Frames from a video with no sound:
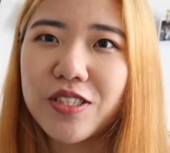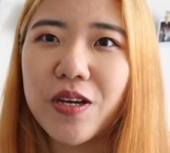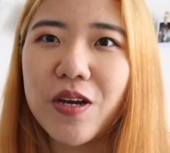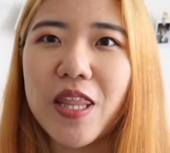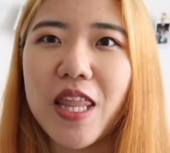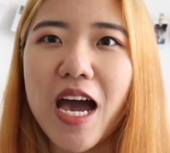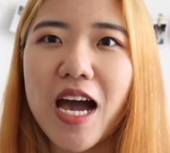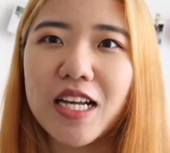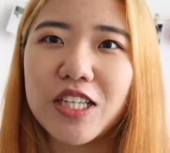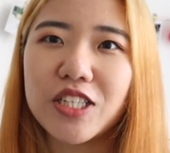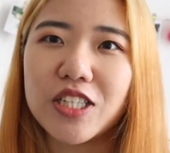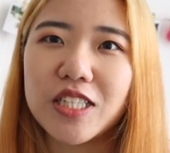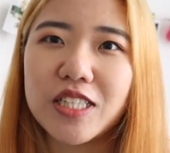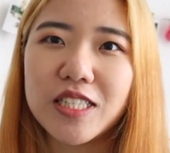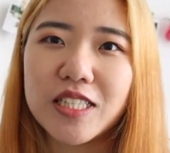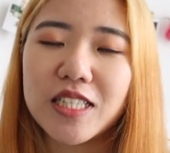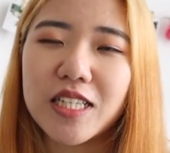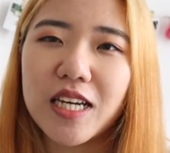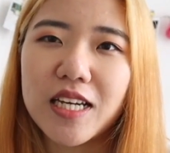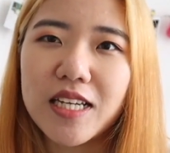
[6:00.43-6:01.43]
so that you
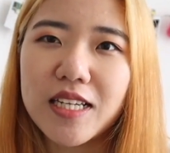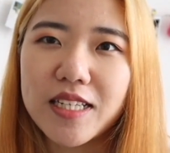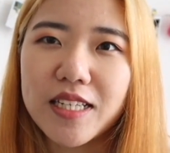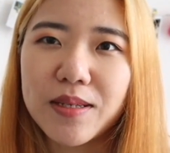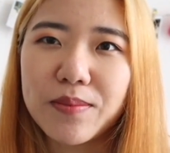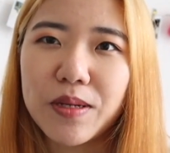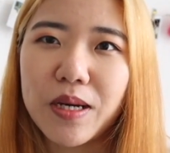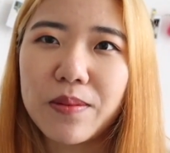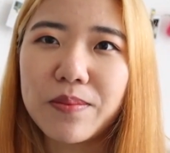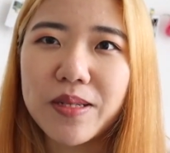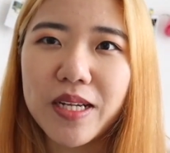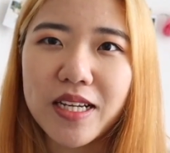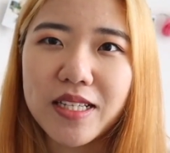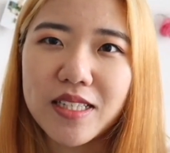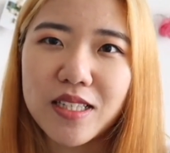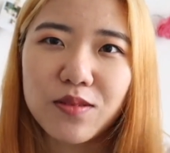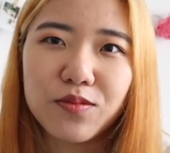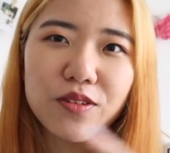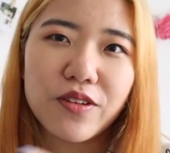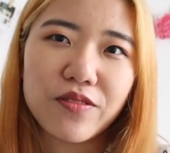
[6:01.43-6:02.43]
can keep
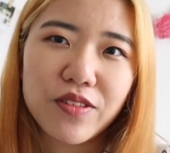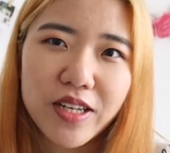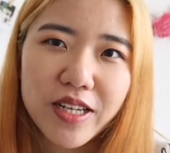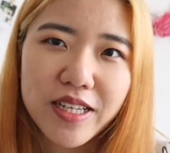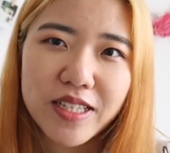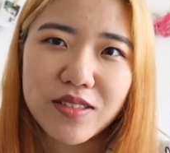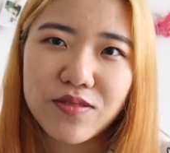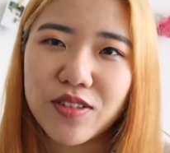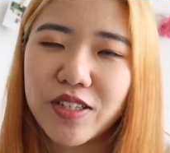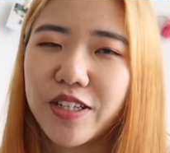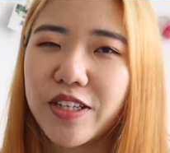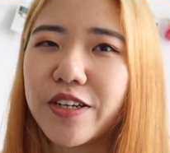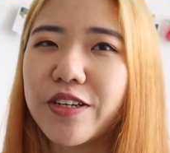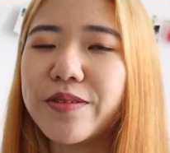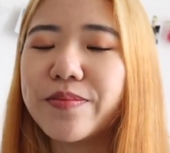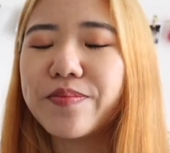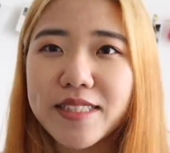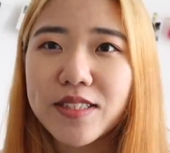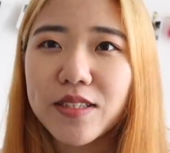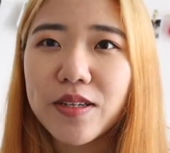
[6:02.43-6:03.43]
updated with the next
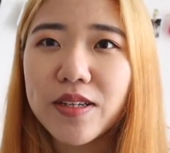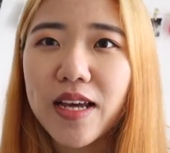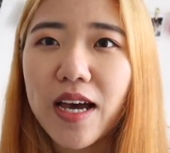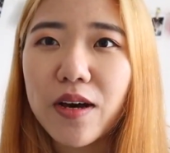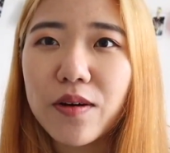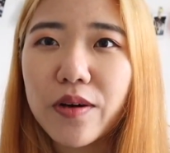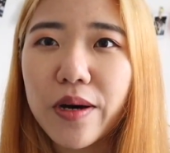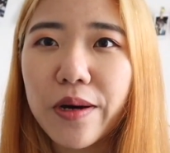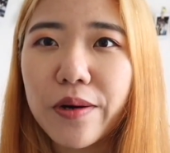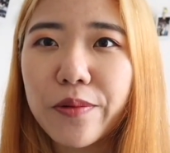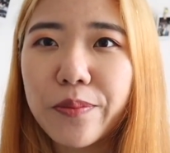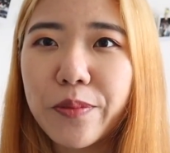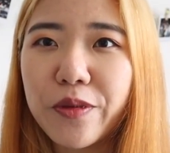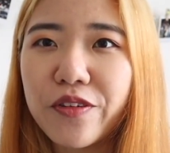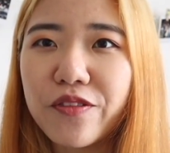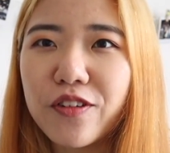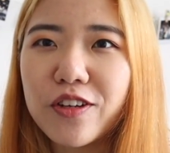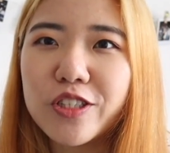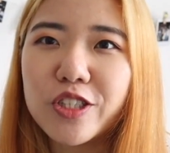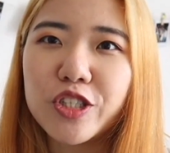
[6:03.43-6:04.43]
video. So now I'll
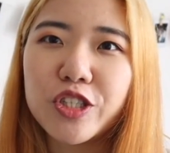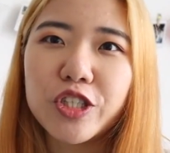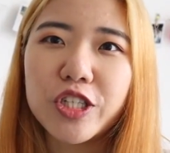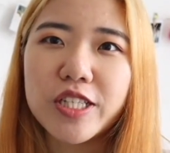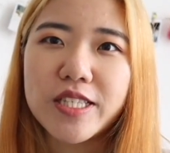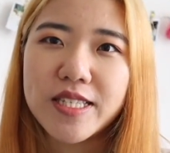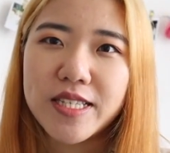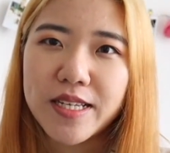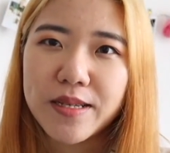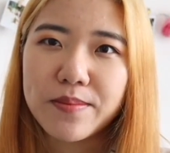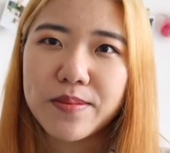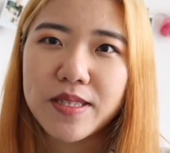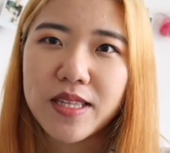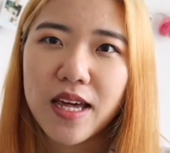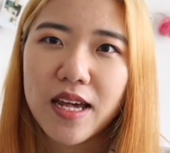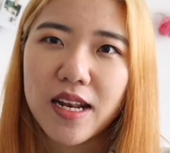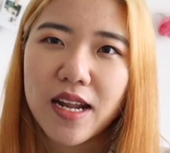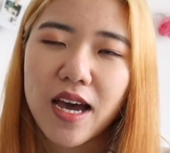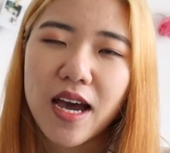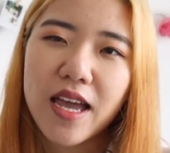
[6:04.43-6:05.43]
move on to the tips
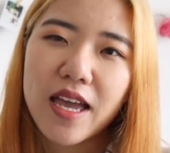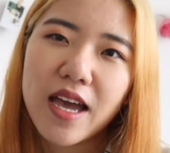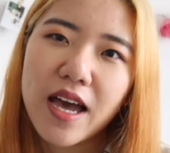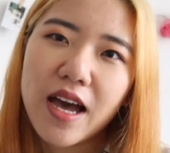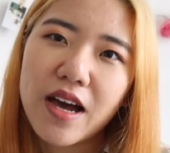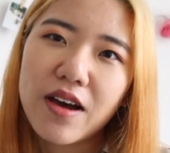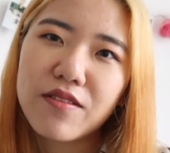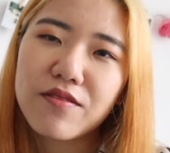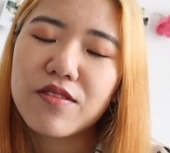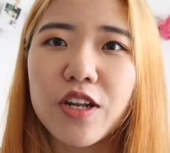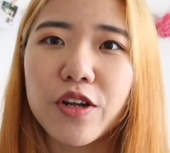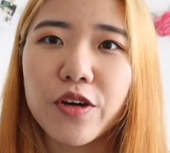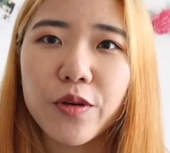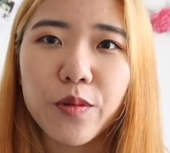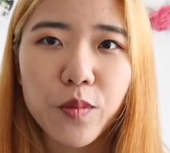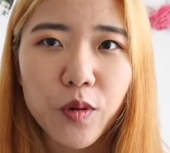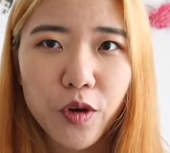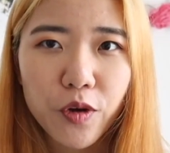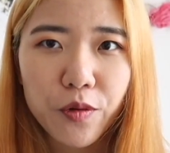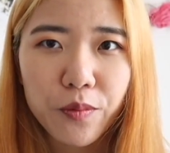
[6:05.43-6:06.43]
that I have.
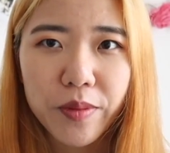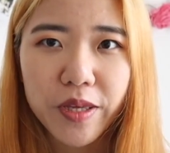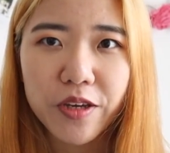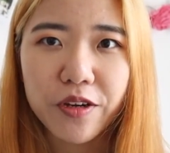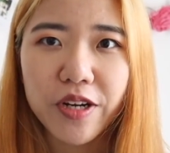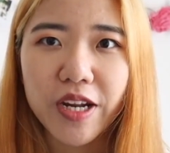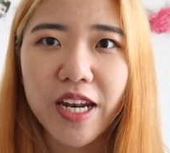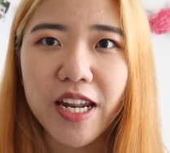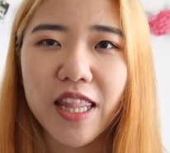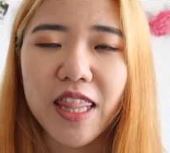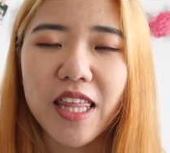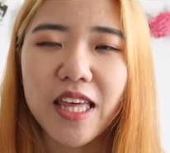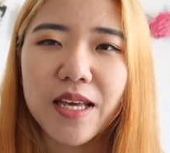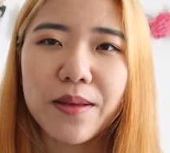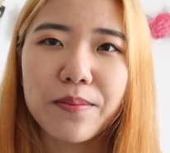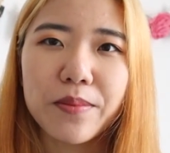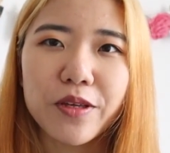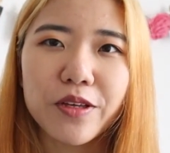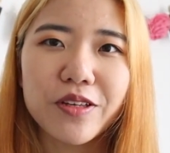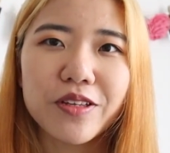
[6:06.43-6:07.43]
Don't quote me on
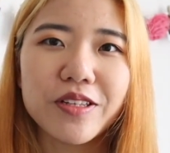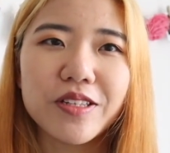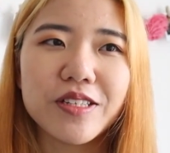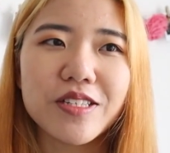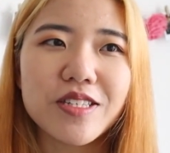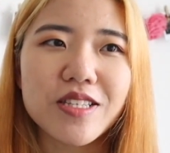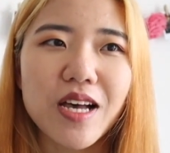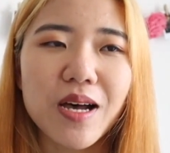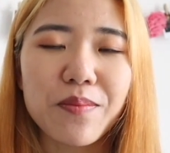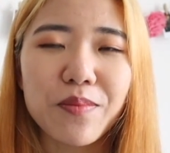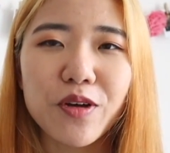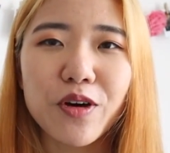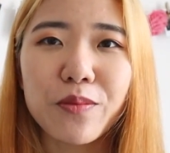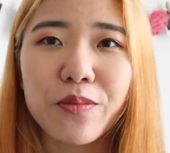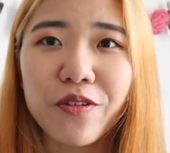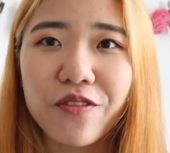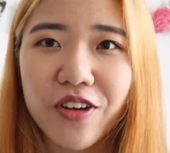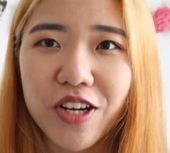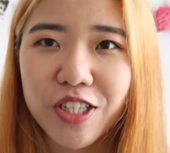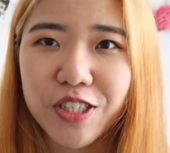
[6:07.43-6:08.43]
anything because I'm not a
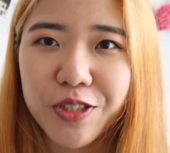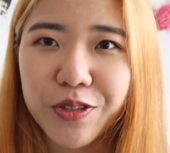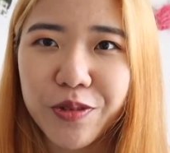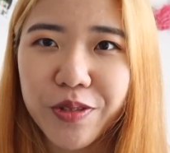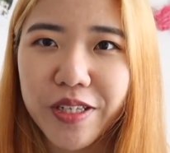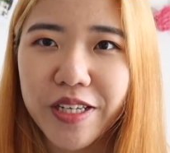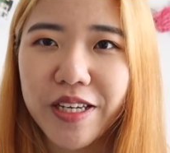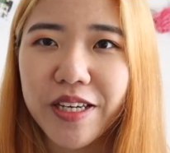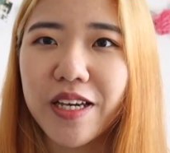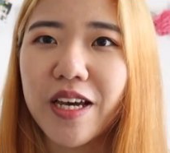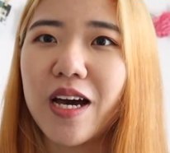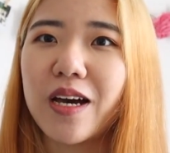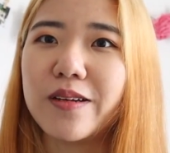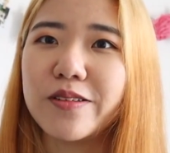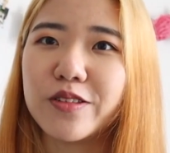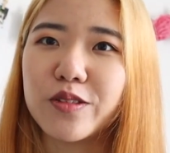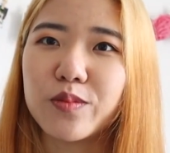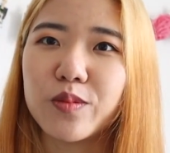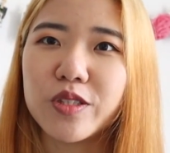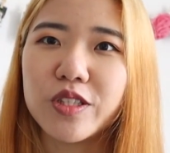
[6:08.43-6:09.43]
professional here. I
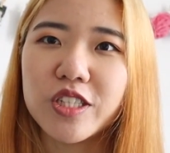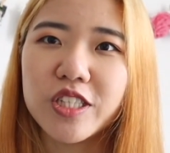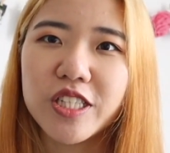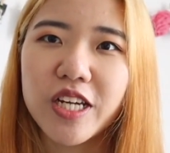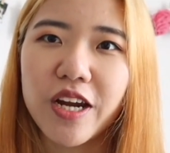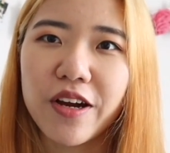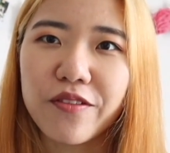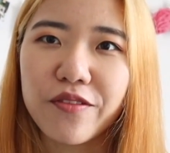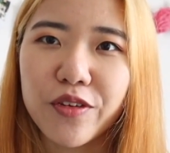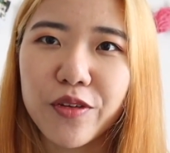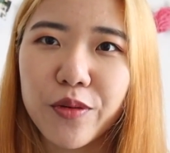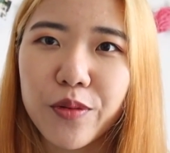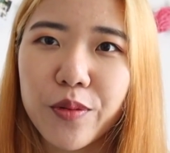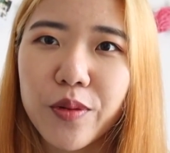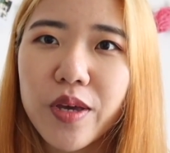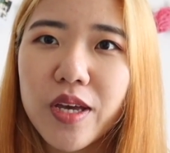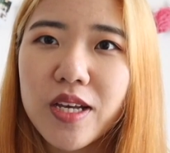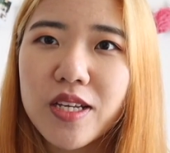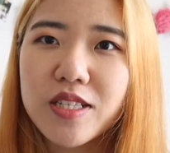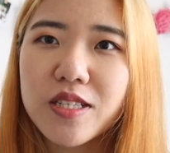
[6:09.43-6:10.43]
just want to share with you
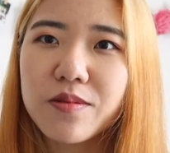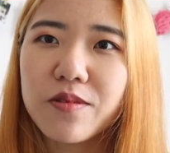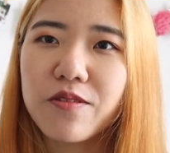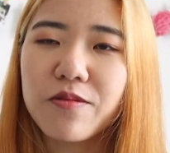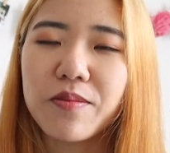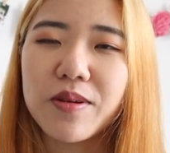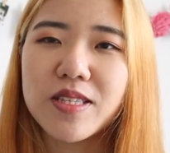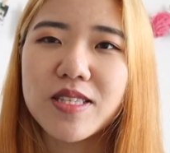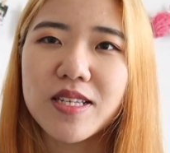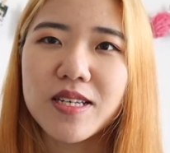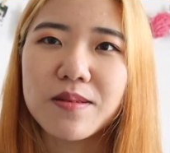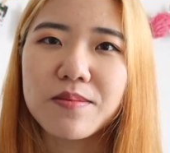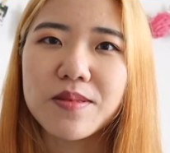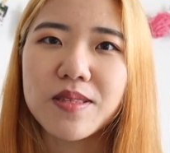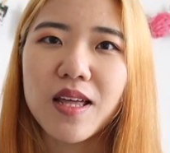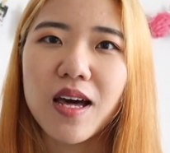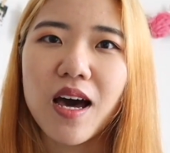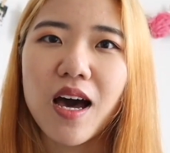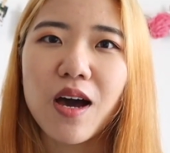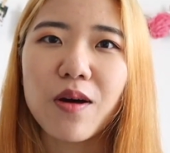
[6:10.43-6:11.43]
some of my tips
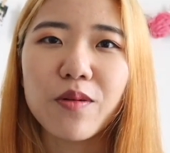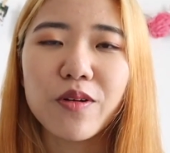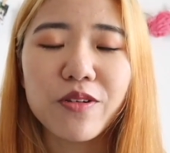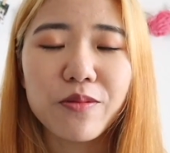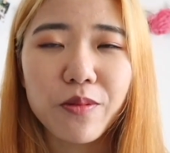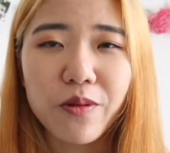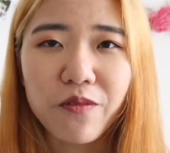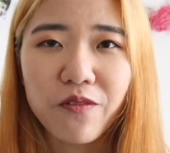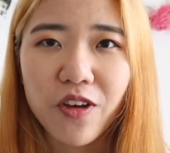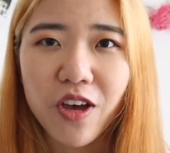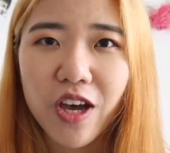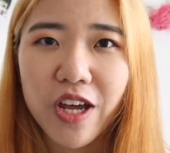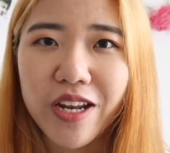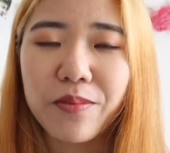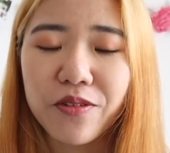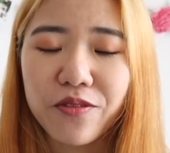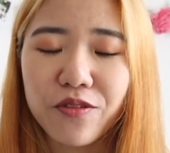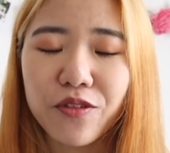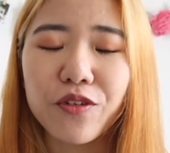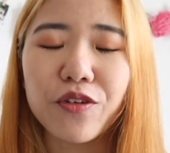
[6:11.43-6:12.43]
that I would have preferred
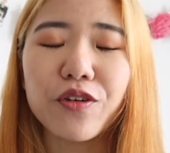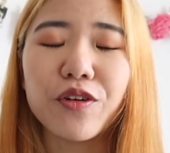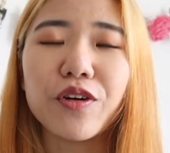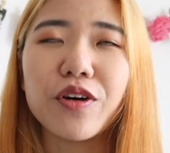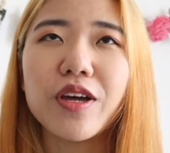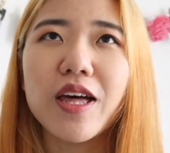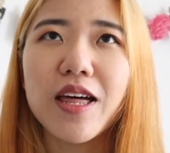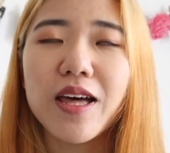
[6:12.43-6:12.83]
before